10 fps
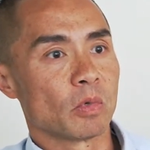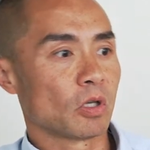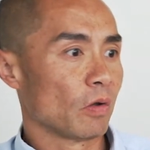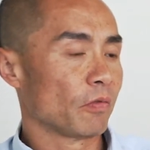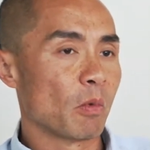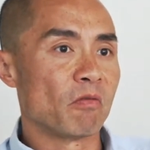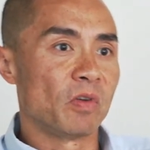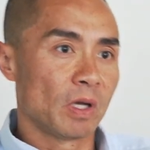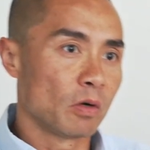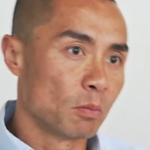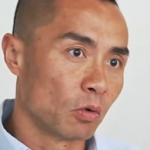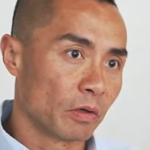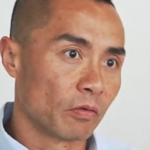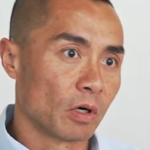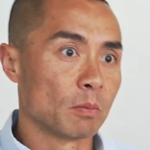going from a variable
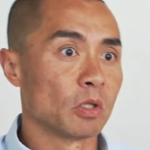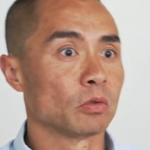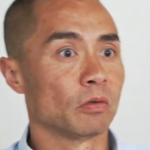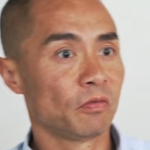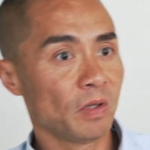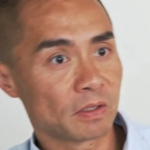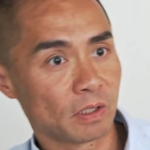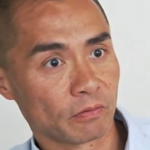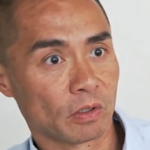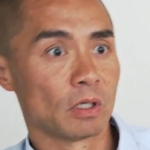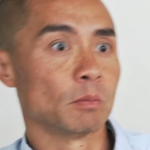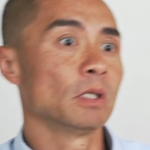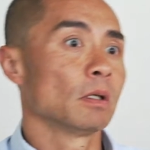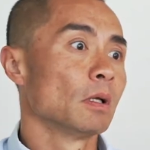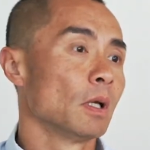environment to a fixed
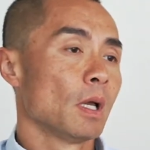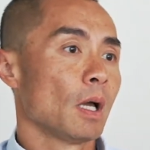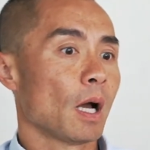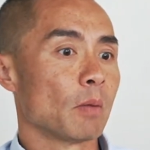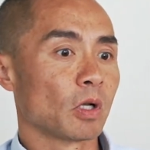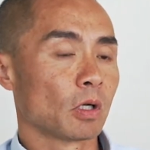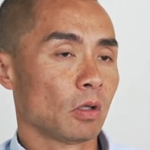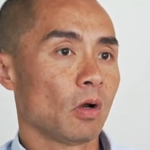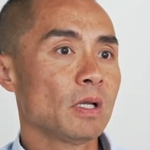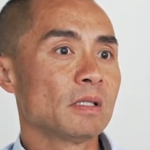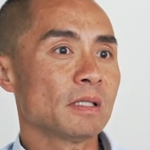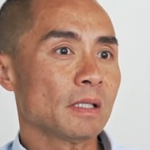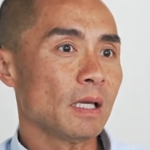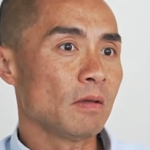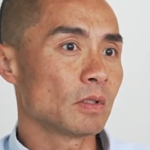environment, the client
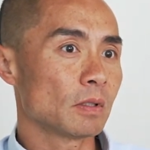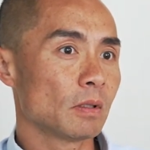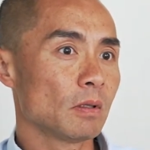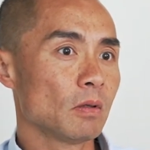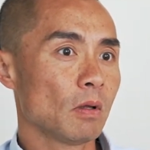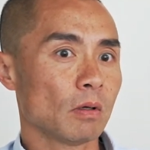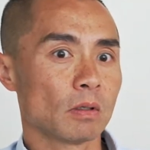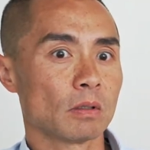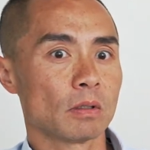saves not